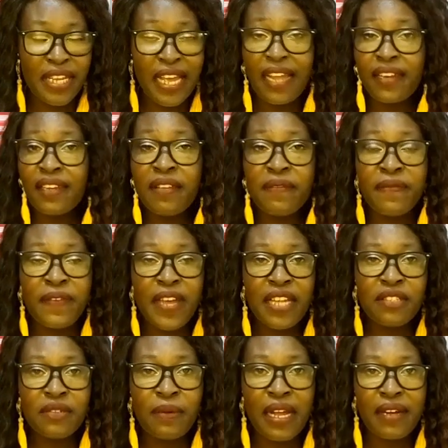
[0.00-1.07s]
and
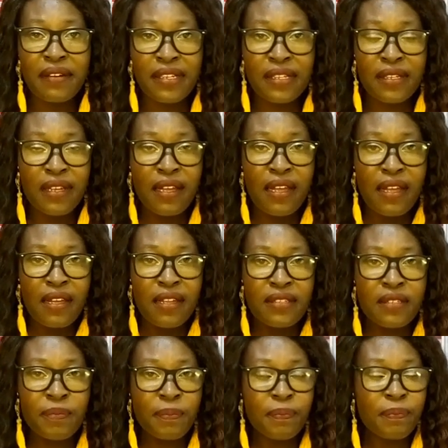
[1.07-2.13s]
eventually
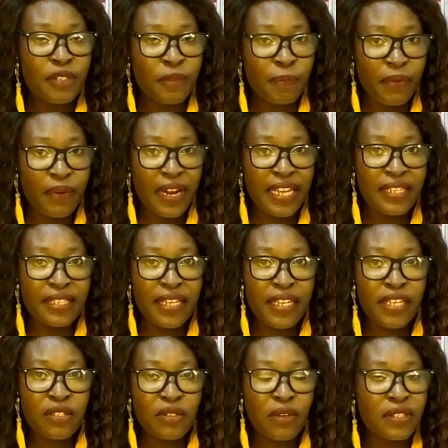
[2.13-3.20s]
spread
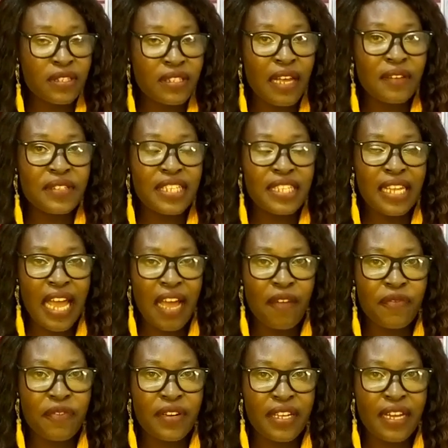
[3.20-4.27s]
into Southern
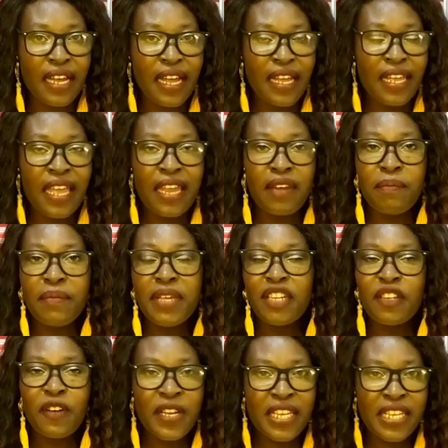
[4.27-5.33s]
Africa and
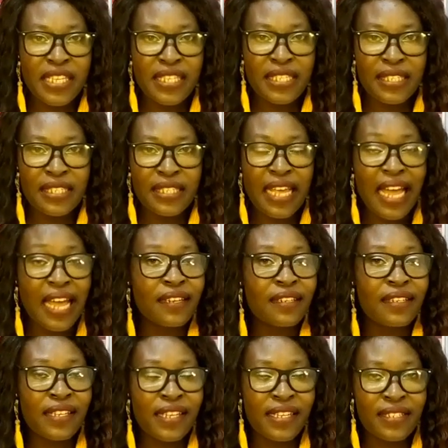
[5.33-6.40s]
Middle East and the
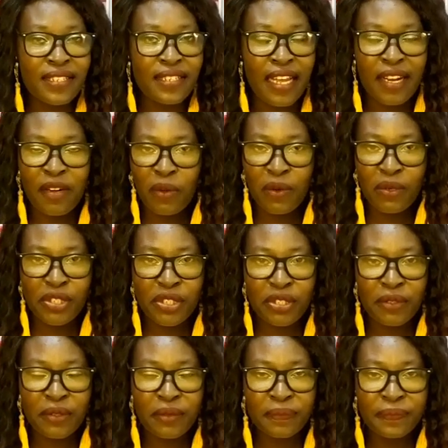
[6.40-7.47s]
Indian Ocean.